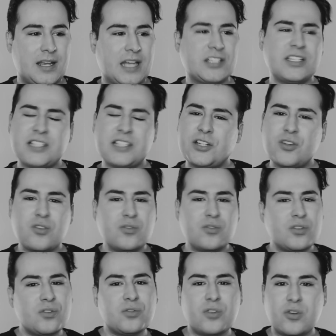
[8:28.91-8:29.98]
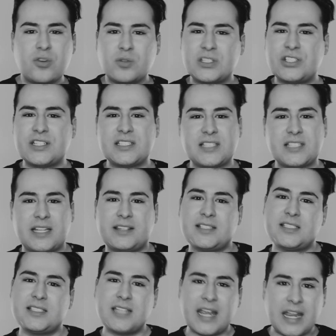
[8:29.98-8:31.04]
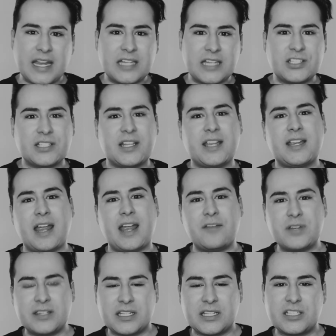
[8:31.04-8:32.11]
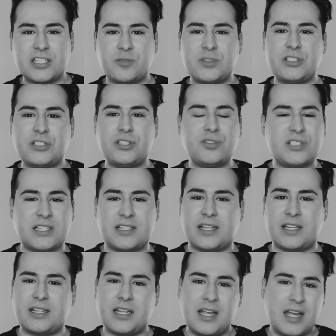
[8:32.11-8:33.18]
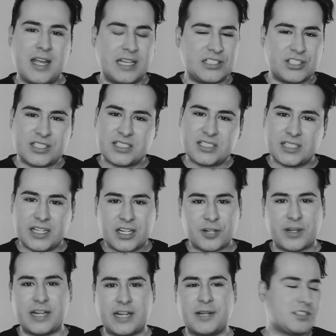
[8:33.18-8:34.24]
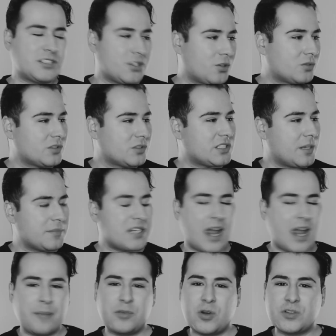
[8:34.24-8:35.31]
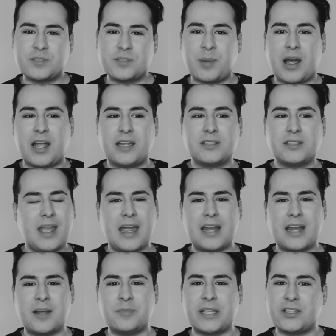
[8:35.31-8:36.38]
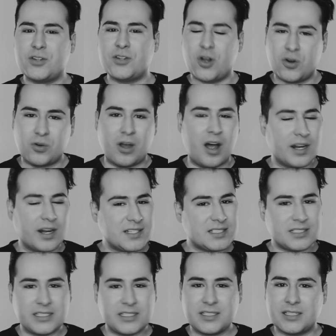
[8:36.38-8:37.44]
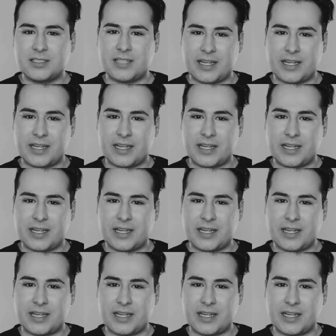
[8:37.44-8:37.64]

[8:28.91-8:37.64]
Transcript: And she's like, no, it's just the sage and everything she was using, it's just lingering. So some time goes by, and I'm like, no, honestly,